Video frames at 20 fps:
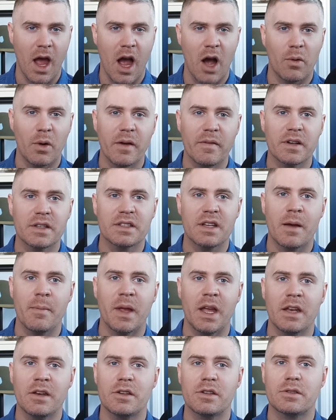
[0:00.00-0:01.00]
However, some
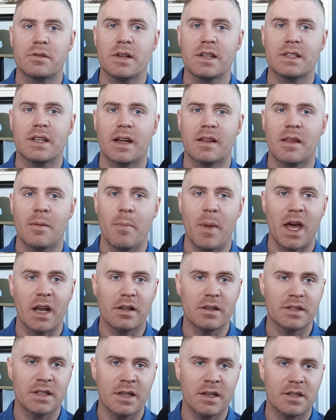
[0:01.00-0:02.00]
industries like the
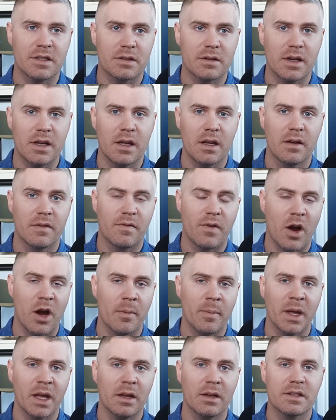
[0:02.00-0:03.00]
metals industry,
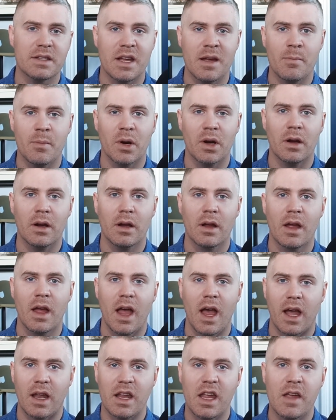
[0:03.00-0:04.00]
farming, timber,
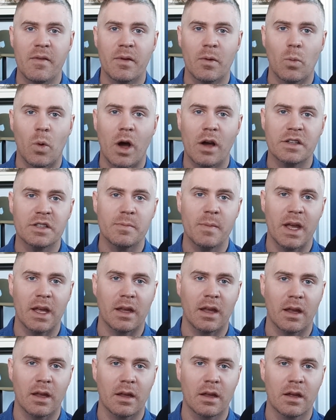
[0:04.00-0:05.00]
and even
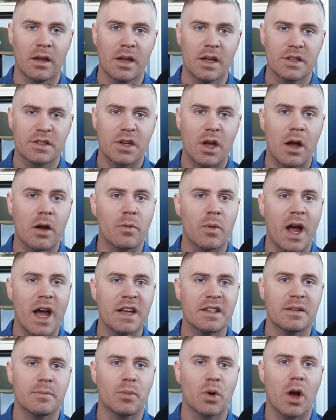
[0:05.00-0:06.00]
watchmaking saw a
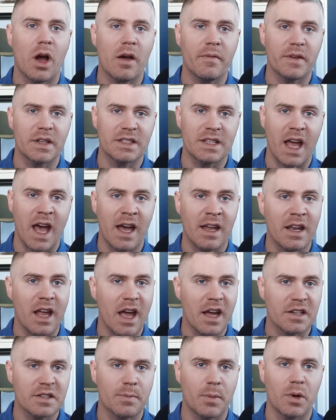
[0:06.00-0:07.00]
rise in profits and
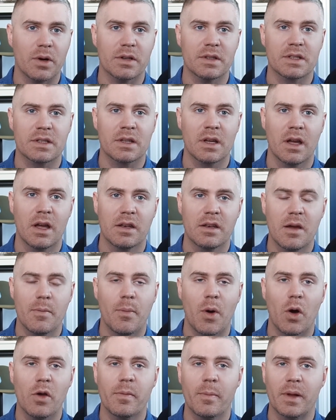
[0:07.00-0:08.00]
exports to
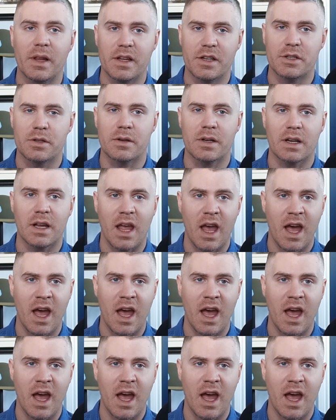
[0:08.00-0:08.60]
both belligerent